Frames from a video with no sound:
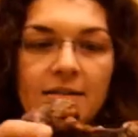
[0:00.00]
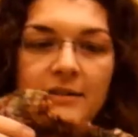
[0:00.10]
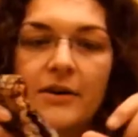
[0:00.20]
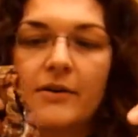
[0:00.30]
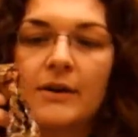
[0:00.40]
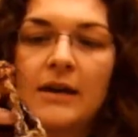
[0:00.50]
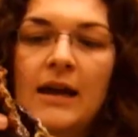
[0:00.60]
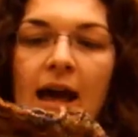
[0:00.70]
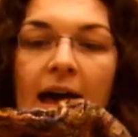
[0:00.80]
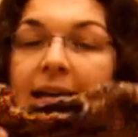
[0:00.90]
So
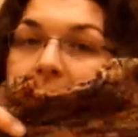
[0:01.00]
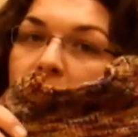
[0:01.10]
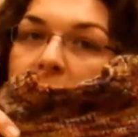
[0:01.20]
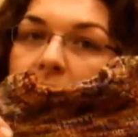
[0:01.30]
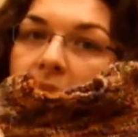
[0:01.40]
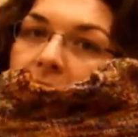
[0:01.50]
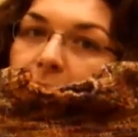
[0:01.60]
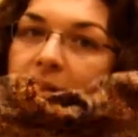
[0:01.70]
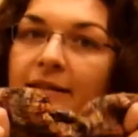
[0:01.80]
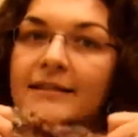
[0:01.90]
I knit one, another
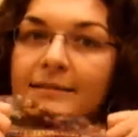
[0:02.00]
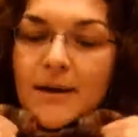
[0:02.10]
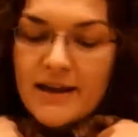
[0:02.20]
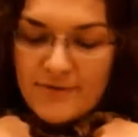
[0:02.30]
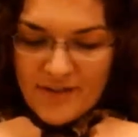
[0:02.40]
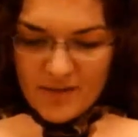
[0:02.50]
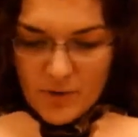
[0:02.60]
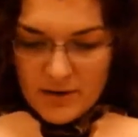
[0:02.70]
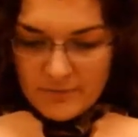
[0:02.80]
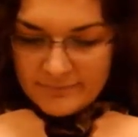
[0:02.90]
one. This is my
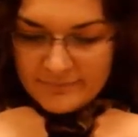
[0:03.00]
5th one.